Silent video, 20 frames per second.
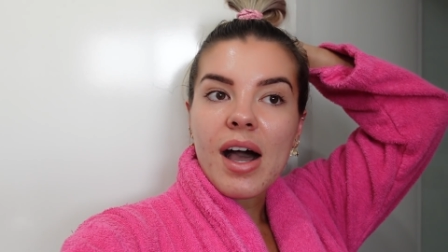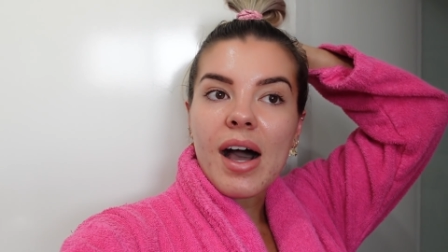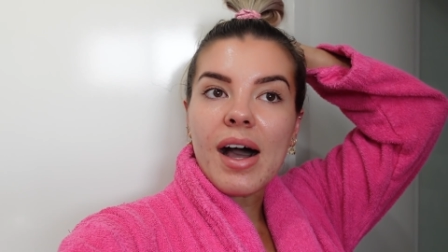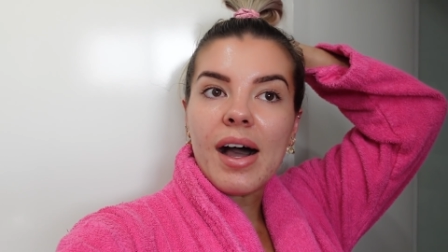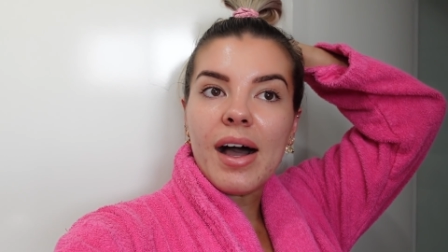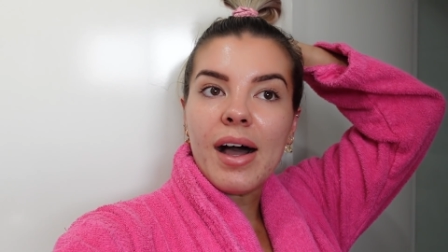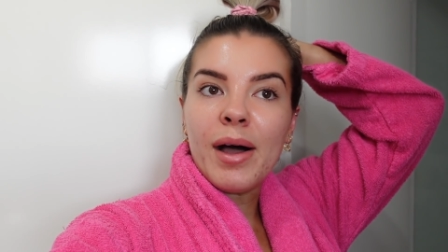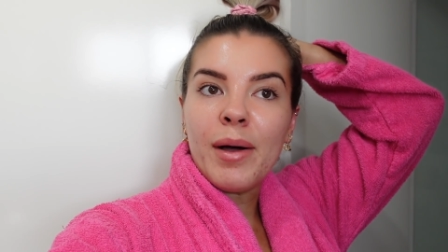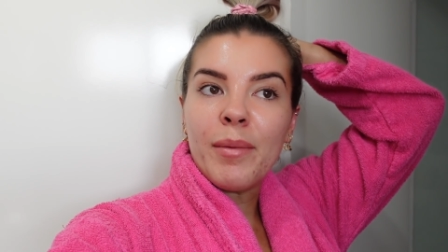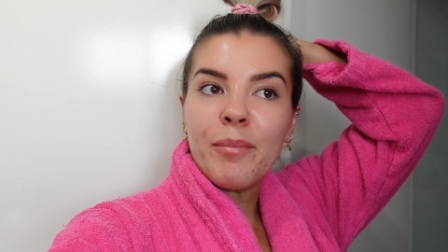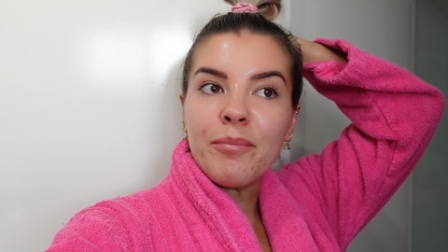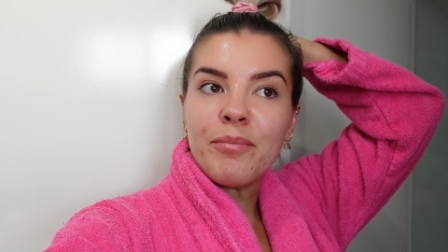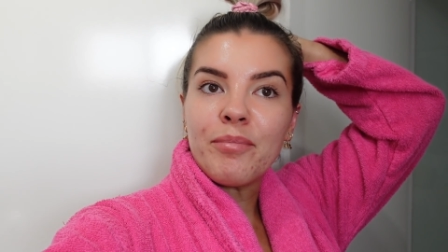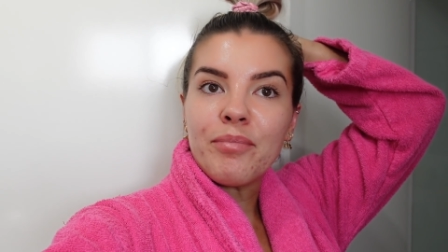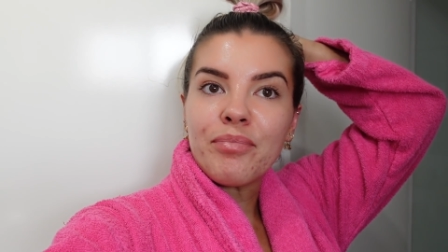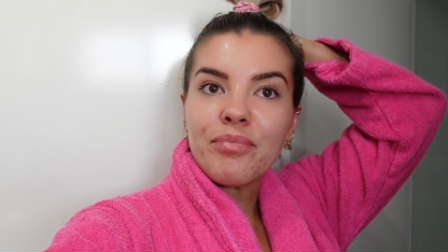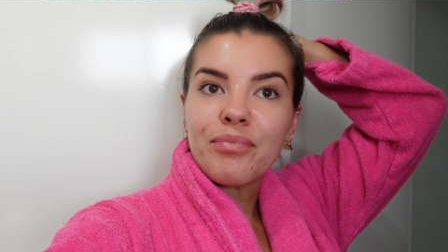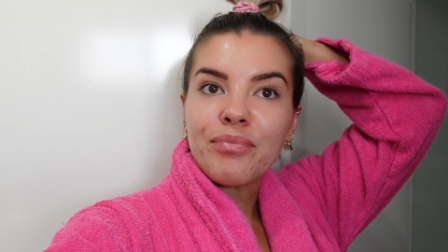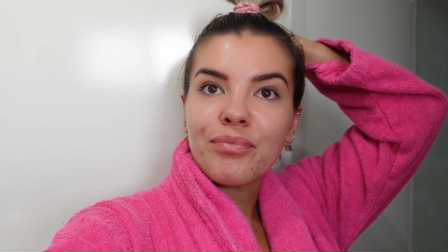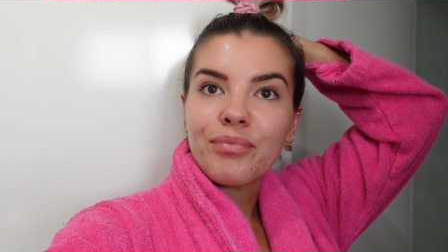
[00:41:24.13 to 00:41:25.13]

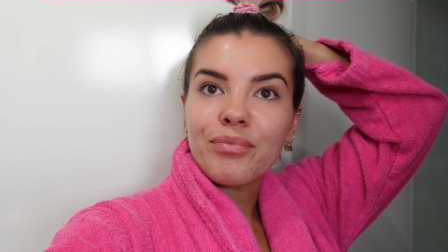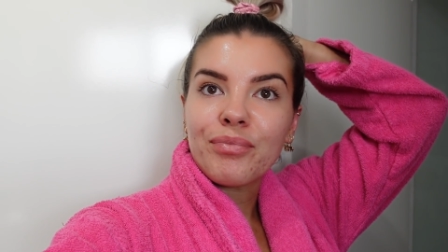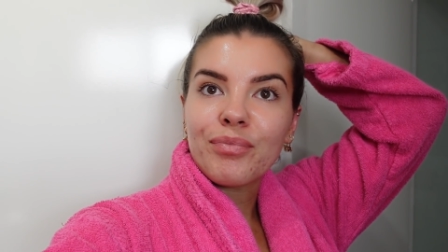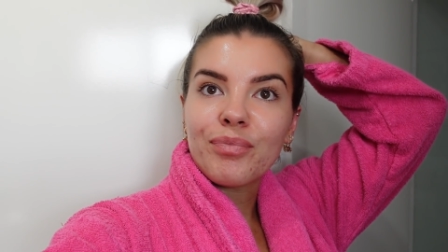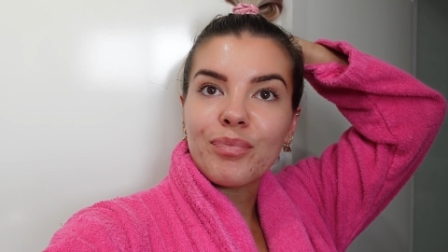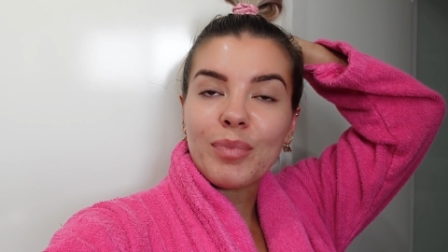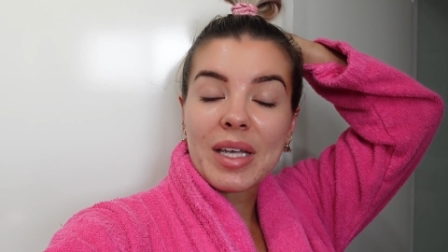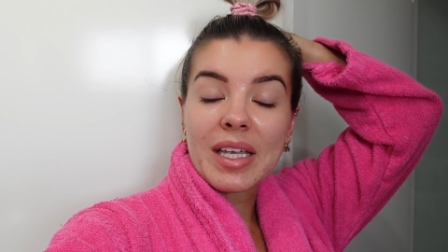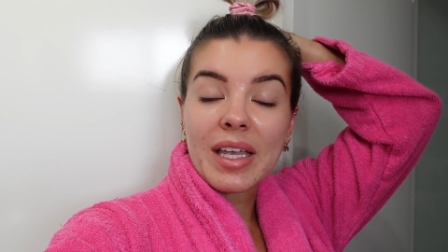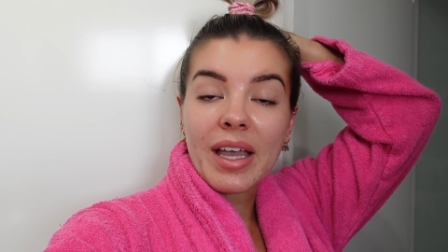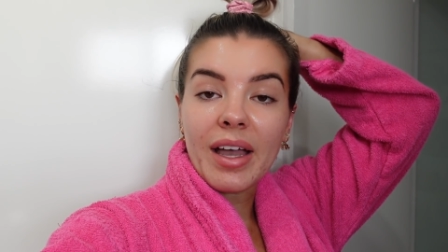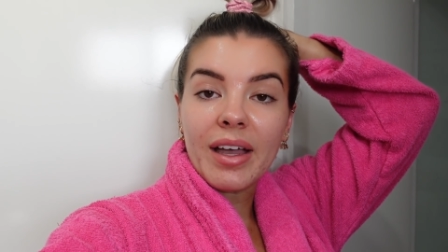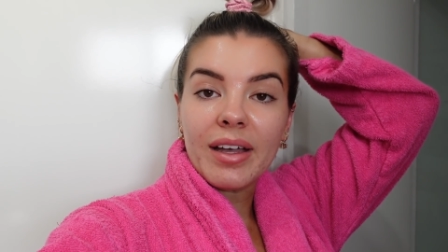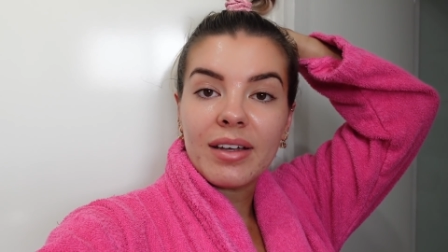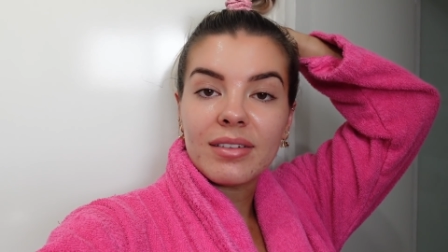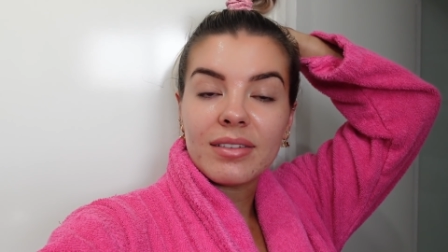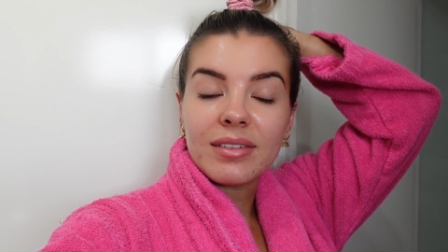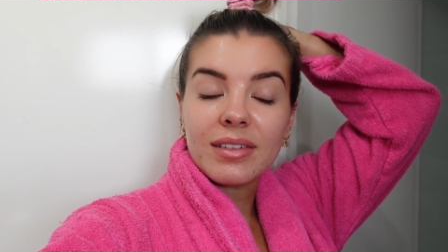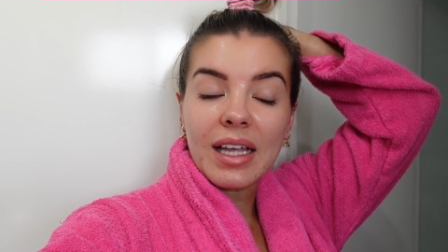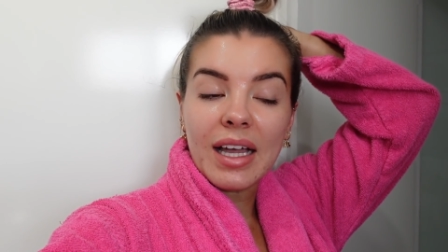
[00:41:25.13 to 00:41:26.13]
But
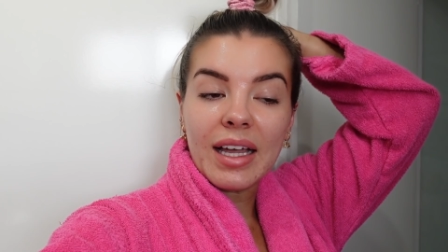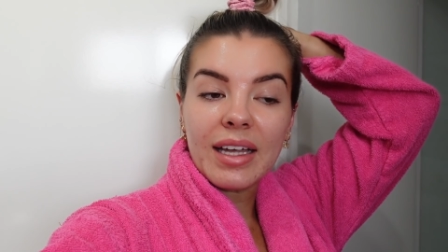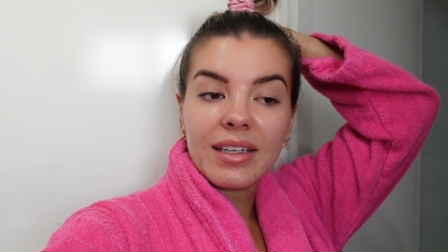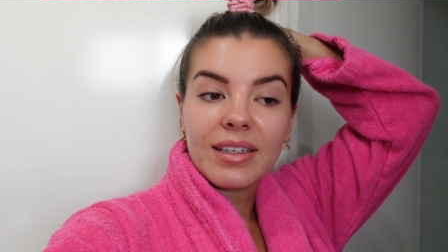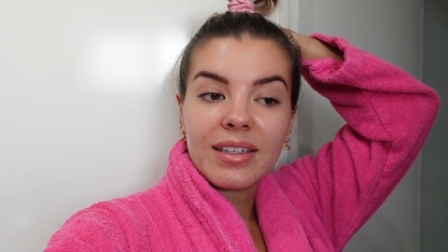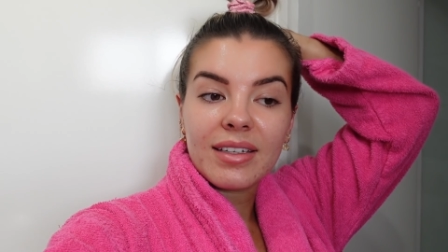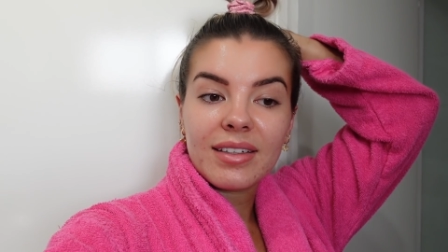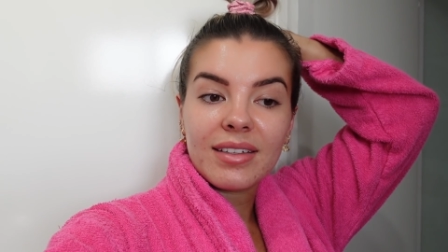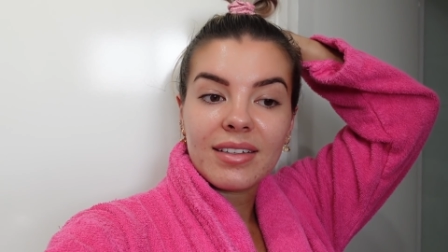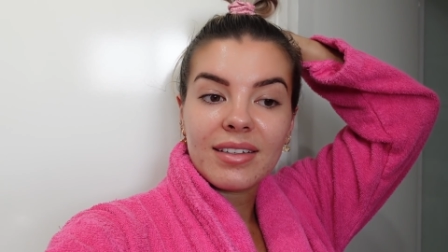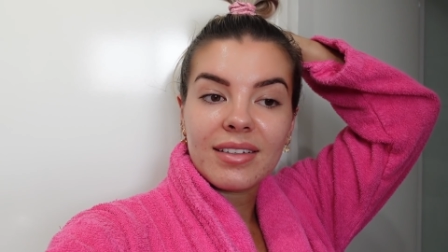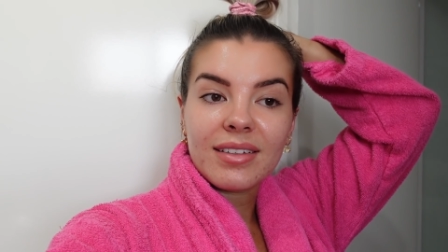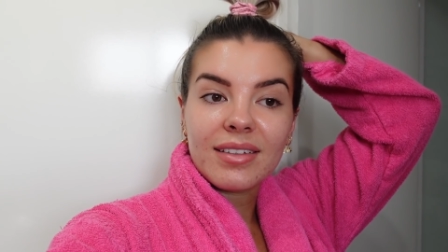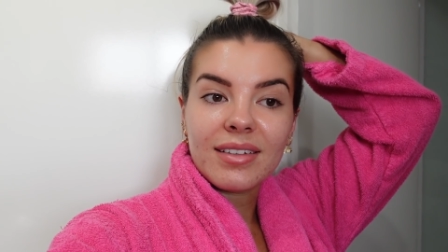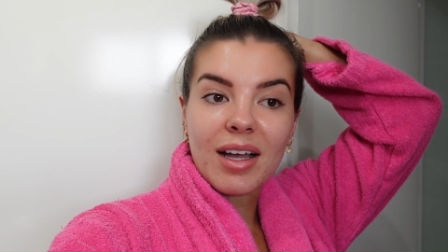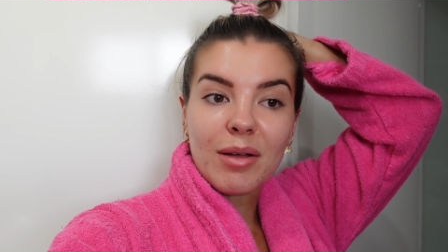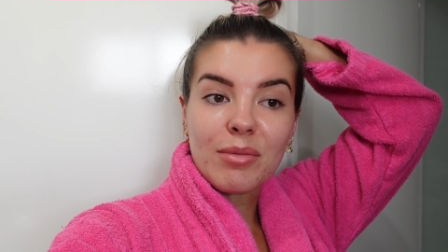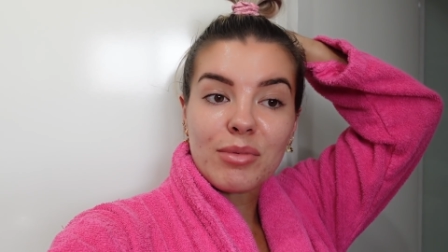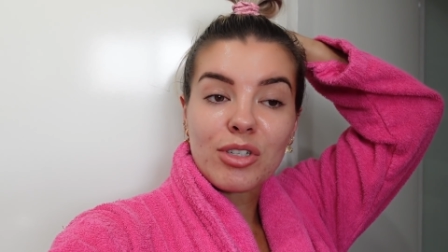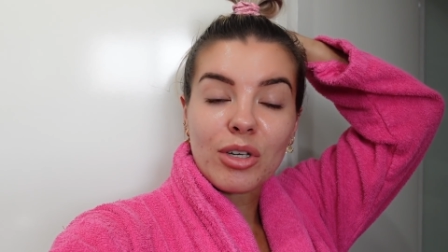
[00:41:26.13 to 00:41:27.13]
yeah, like,
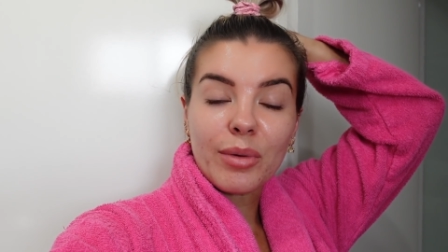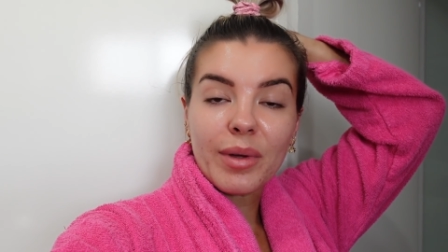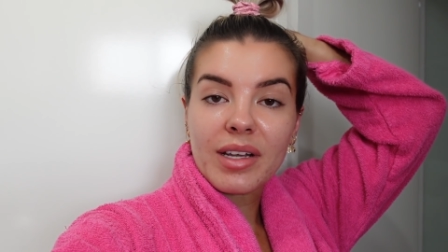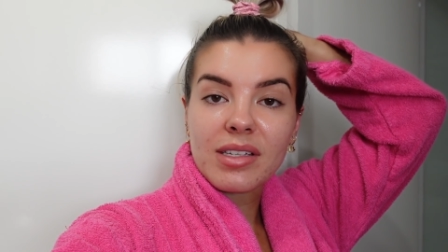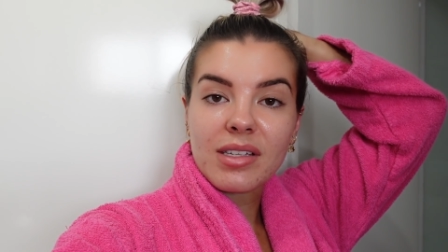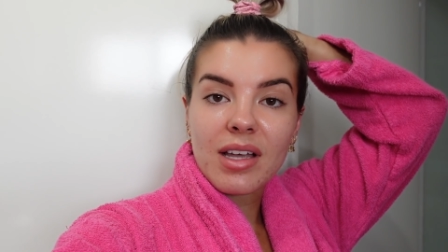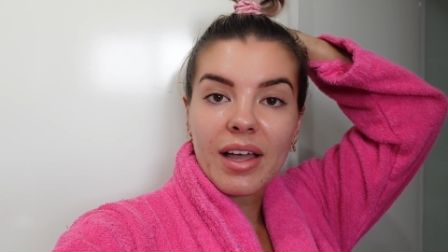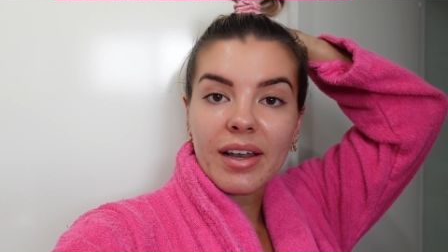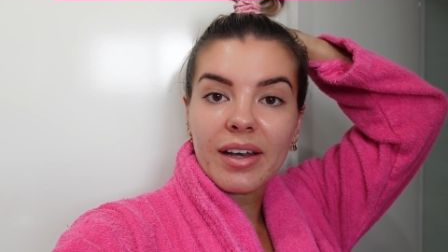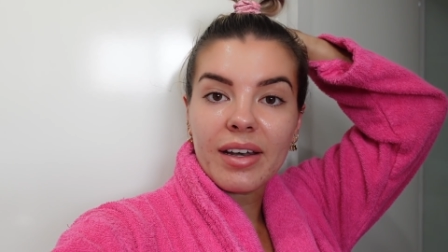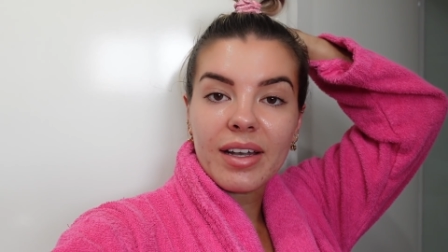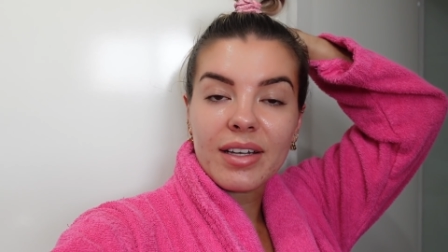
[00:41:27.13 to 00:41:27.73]
I'm so excited.